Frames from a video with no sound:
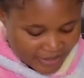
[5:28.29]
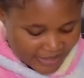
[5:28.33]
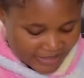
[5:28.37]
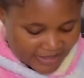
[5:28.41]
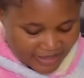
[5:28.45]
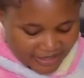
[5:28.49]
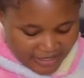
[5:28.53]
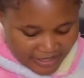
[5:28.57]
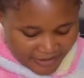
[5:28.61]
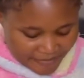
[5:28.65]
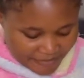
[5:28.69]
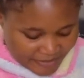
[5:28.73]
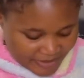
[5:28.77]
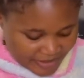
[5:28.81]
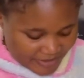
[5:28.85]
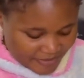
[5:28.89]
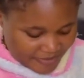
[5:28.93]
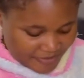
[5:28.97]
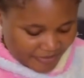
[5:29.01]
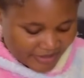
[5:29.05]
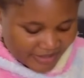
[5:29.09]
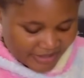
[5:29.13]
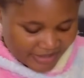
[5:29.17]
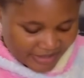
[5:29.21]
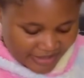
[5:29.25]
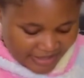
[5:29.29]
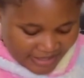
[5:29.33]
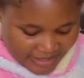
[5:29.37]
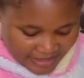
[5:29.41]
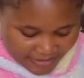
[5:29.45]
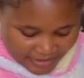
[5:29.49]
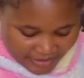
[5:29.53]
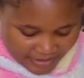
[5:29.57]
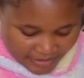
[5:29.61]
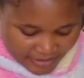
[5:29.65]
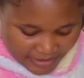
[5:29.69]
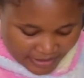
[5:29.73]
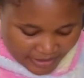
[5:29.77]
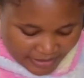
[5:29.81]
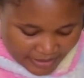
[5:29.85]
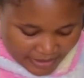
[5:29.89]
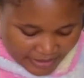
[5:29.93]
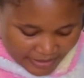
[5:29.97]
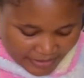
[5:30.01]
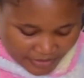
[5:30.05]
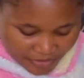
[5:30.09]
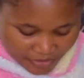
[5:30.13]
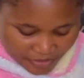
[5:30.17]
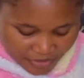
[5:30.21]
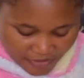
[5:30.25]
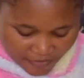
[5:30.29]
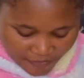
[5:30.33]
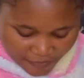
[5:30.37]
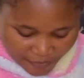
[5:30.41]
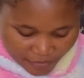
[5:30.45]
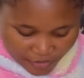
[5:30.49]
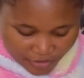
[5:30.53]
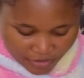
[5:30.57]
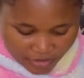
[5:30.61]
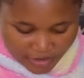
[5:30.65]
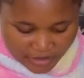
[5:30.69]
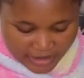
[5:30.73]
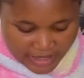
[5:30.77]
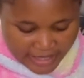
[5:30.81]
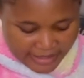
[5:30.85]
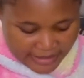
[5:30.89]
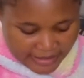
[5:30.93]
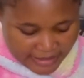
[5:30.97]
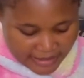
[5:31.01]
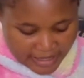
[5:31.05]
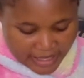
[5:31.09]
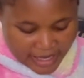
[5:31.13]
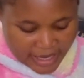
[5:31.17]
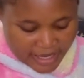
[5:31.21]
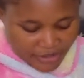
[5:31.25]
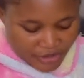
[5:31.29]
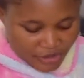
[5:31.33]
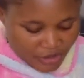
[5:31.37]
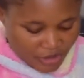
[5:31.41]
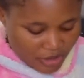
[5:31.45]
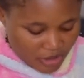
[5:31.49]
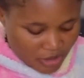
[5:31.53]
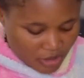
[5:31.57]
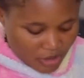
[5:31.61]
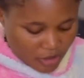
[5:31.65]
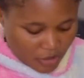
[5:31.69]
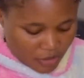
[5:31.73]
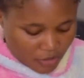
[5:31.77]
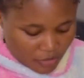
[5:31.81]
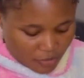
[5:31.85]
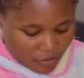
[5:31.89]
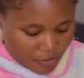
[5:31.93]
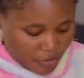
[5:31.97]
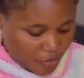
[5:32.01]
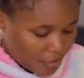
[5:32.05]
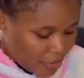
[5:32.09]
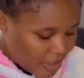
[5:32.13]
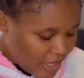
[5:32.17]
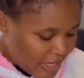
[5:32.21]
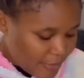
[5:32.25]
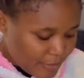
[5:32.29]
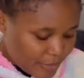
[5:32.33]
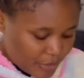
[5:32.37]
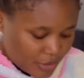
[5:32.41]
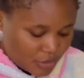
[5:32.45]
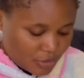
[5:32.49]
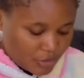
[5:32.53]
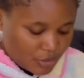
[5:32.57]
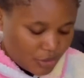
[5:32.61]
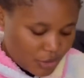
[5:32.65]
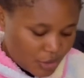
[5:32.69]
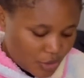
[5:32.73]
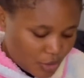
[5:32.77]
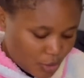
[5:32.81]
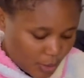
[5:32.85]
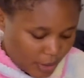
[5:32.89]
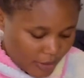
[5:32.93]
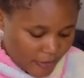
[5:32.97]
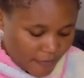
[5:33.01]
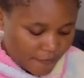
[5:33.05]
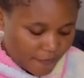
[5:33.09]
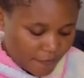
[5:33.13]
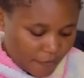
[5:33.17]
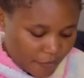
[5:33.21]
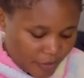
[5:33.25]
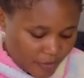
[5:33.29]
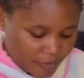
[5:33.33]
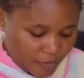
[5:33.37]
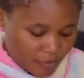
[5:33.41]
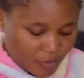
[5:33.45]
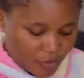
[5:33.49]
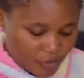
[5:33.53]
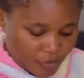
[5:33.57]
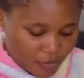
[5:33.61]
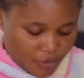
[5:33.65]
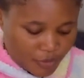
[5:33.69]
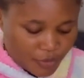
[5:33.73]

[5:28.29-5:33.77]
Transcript: I think I made a mistake because I should have bought size large, but M is still okay for him though.